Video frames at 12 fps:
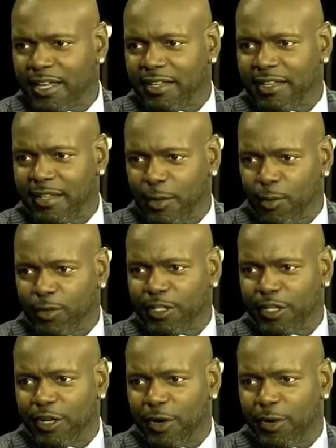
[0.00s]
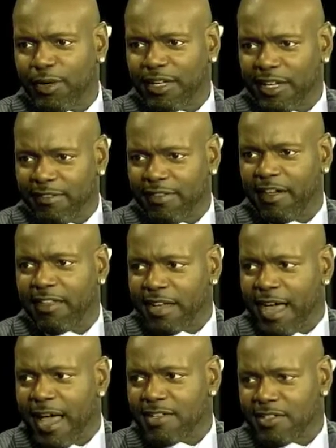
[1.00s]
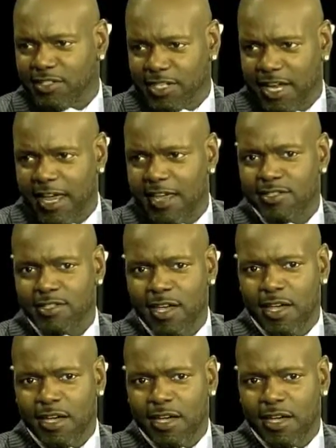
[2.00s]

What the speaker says: that they wanted to go and give the other guys a chance